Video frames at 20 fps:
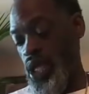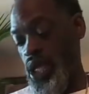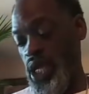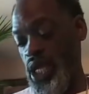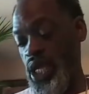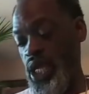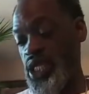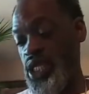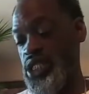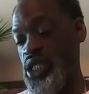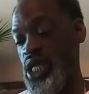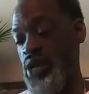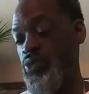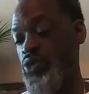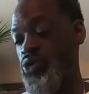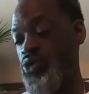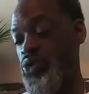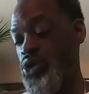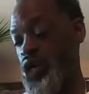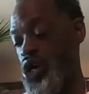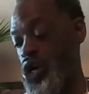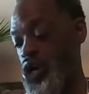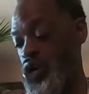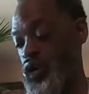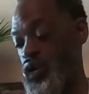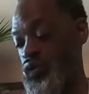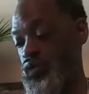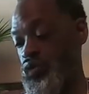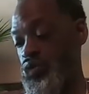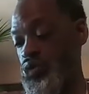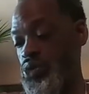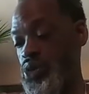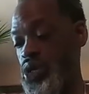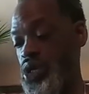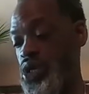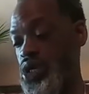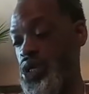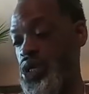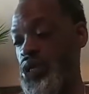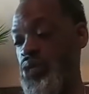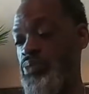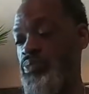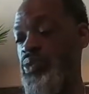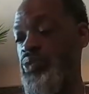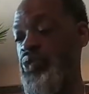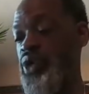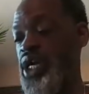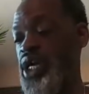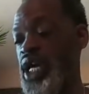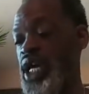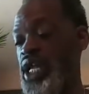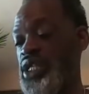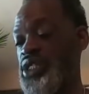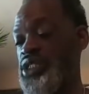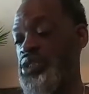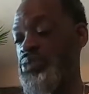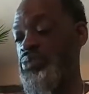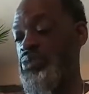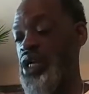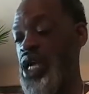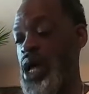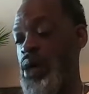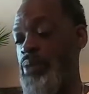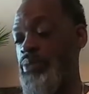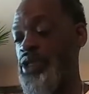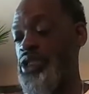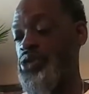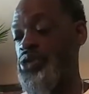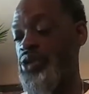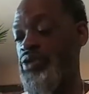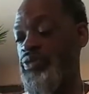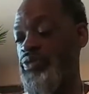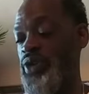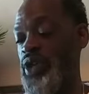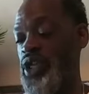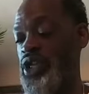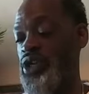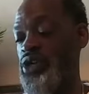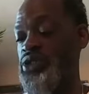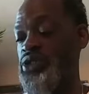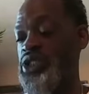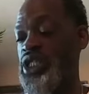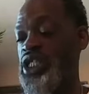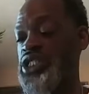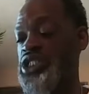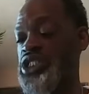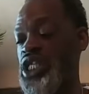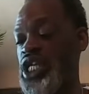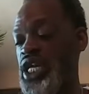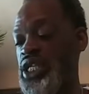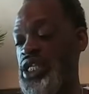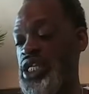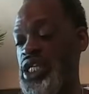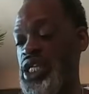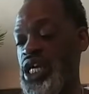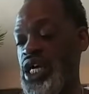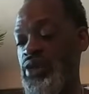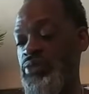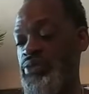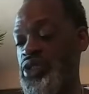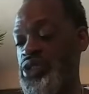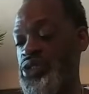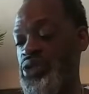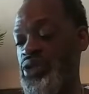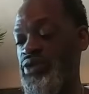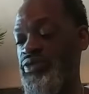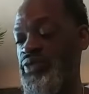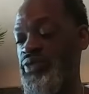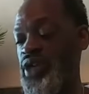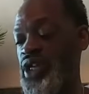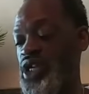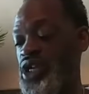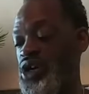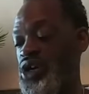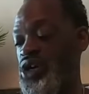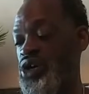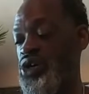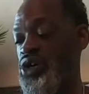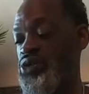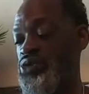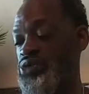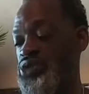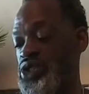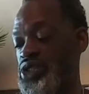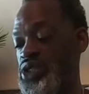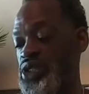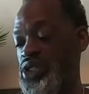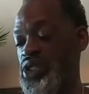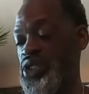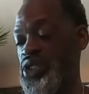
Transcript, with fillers: is I'm gonna go, but we got some comments on the videos. Let's check out the comments on the videos.